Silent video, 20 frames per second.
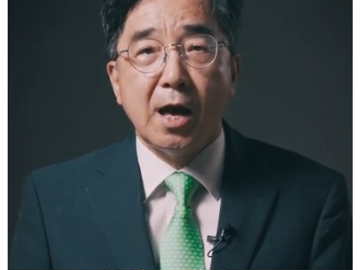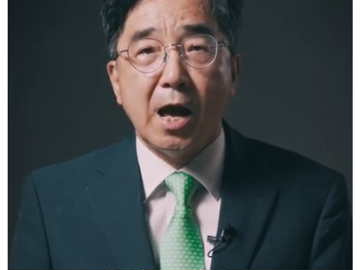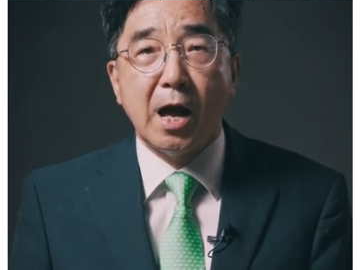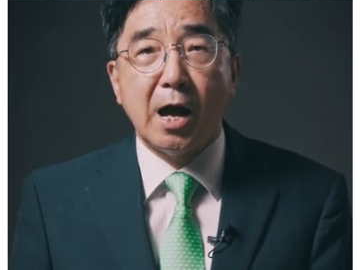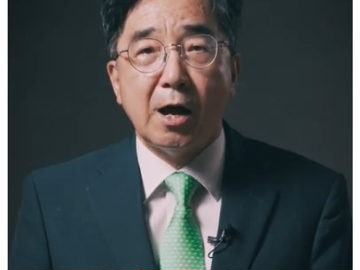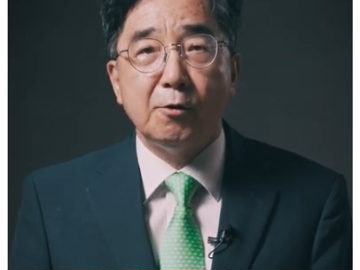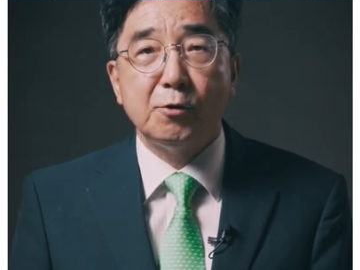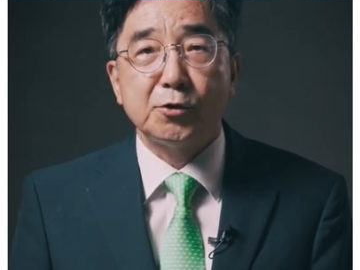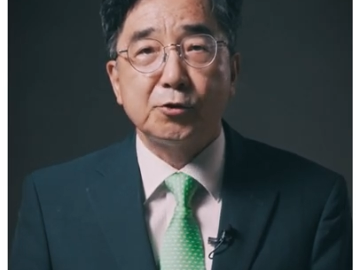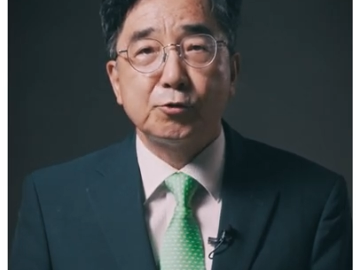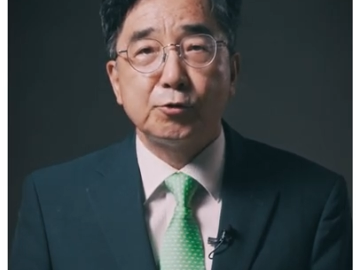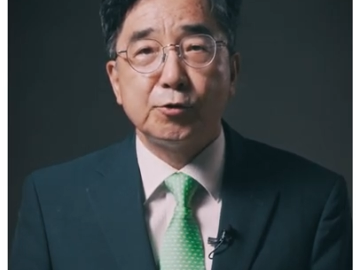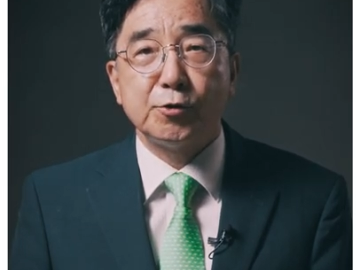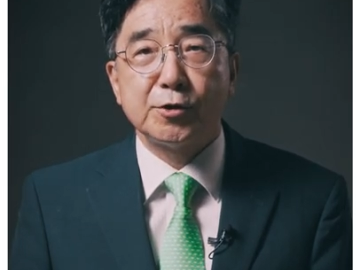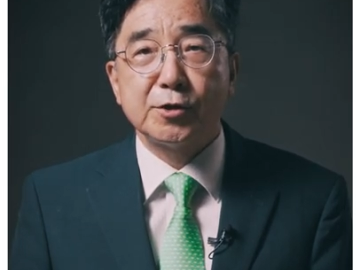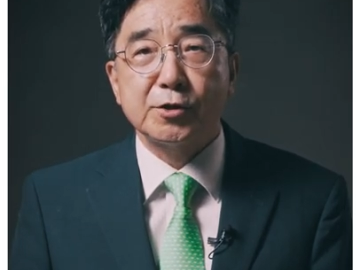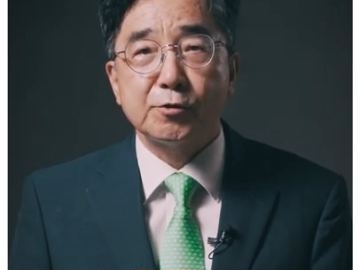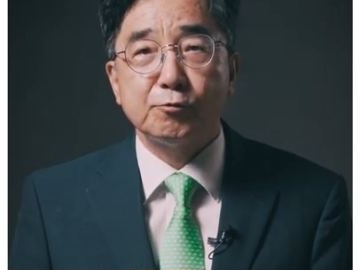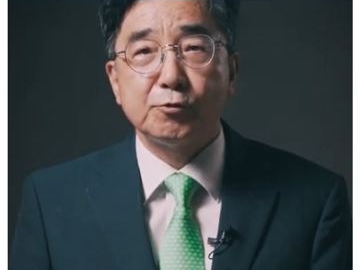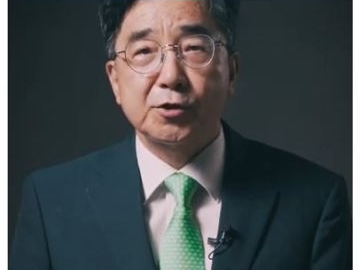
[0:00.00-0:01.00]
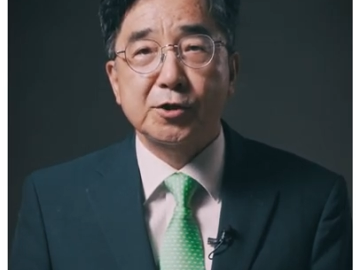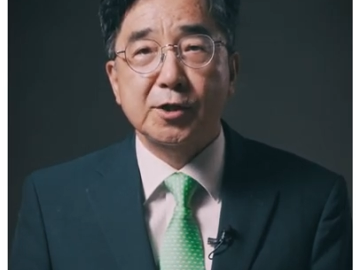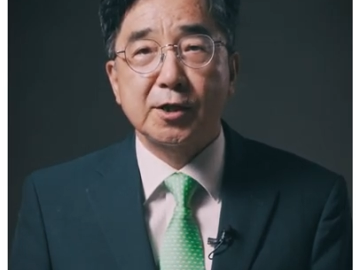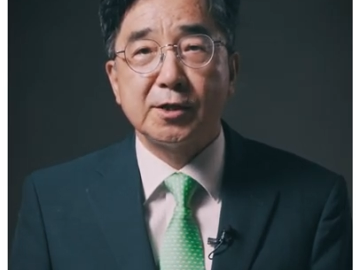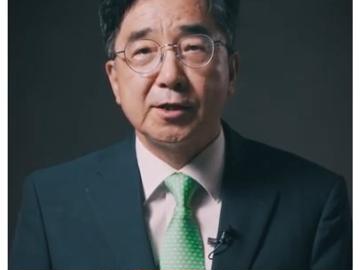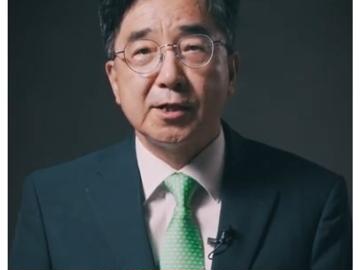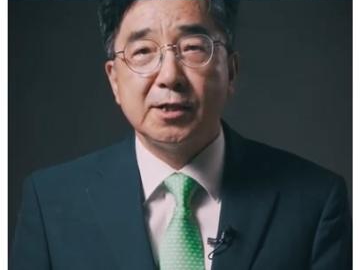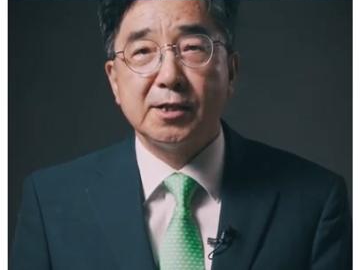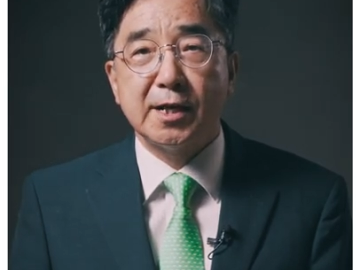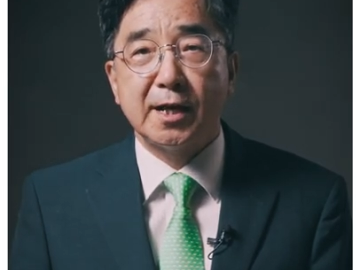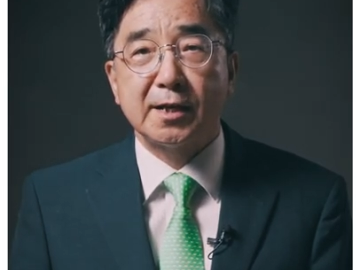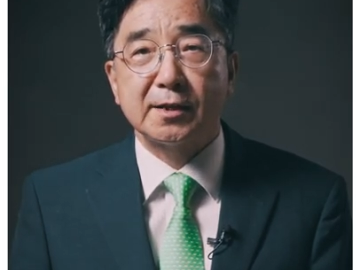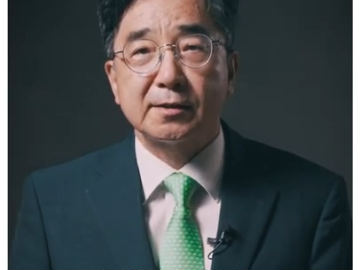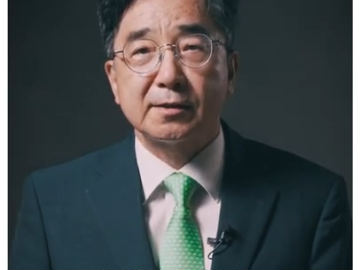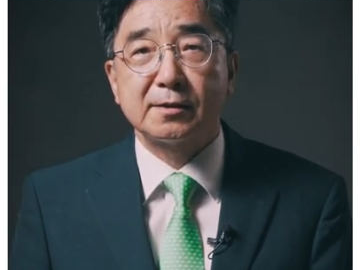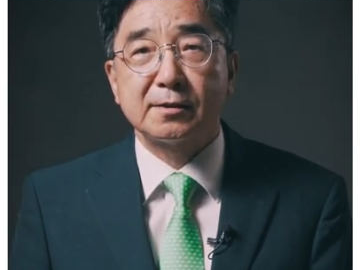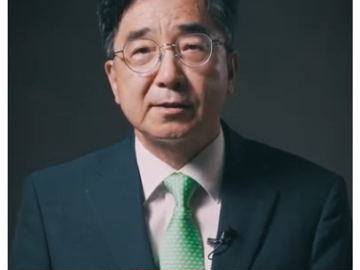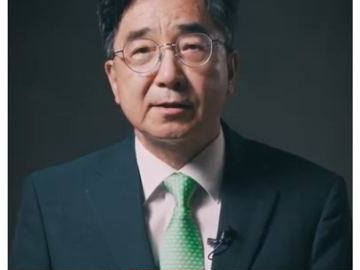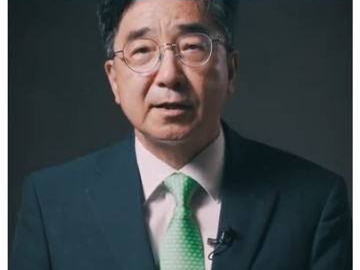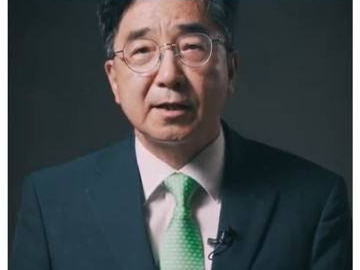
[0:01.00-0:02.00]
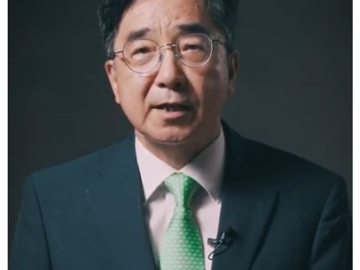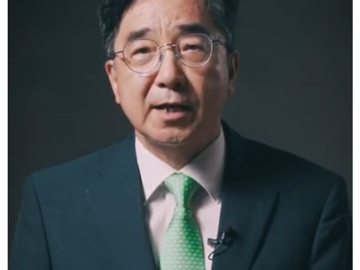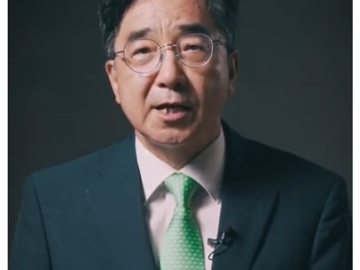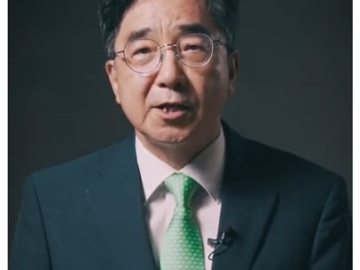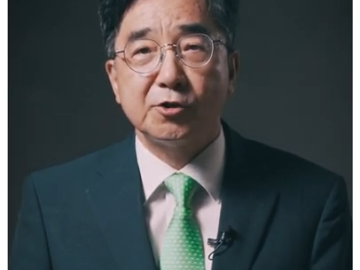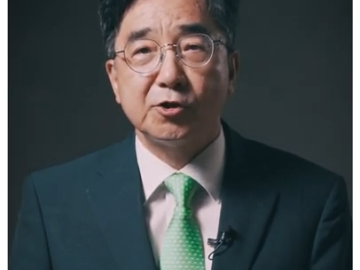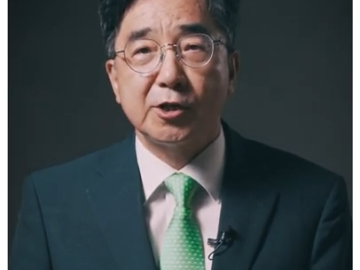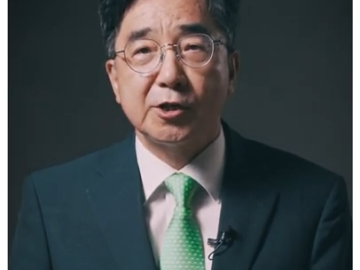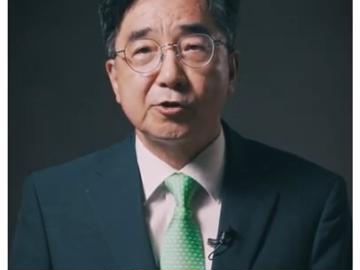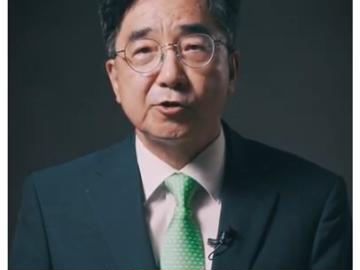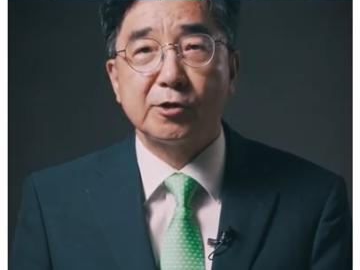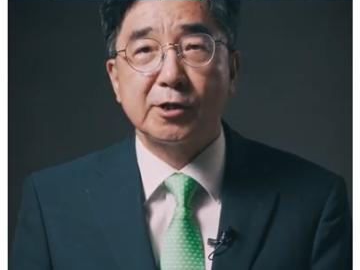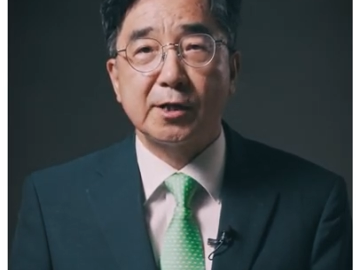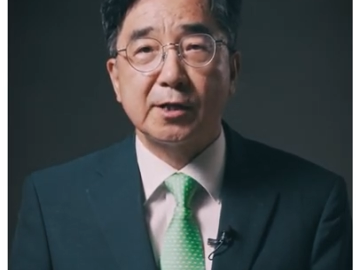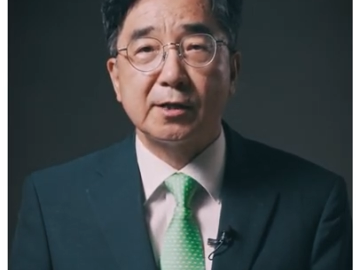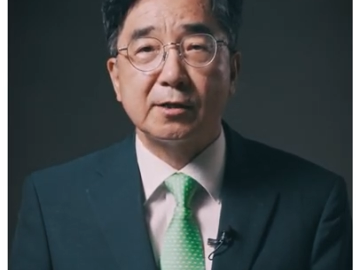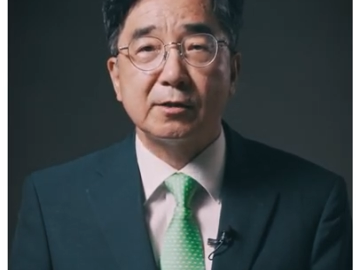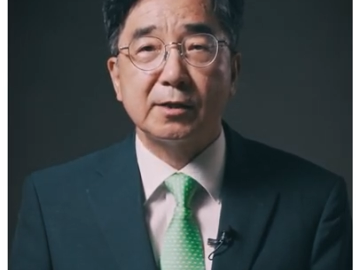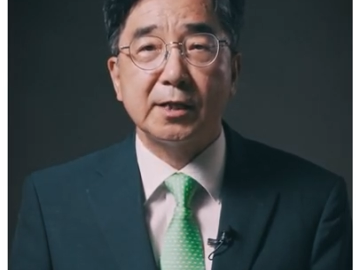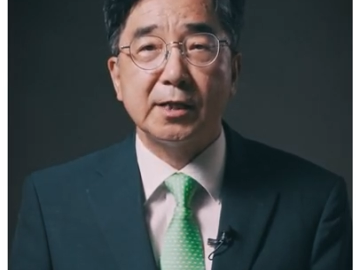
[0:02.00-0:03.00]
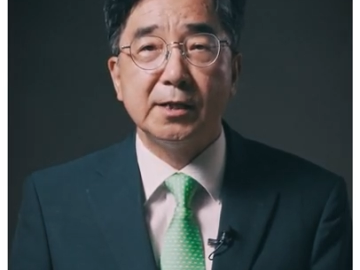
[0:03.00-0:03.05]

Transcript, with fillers: Our students who studied at HHL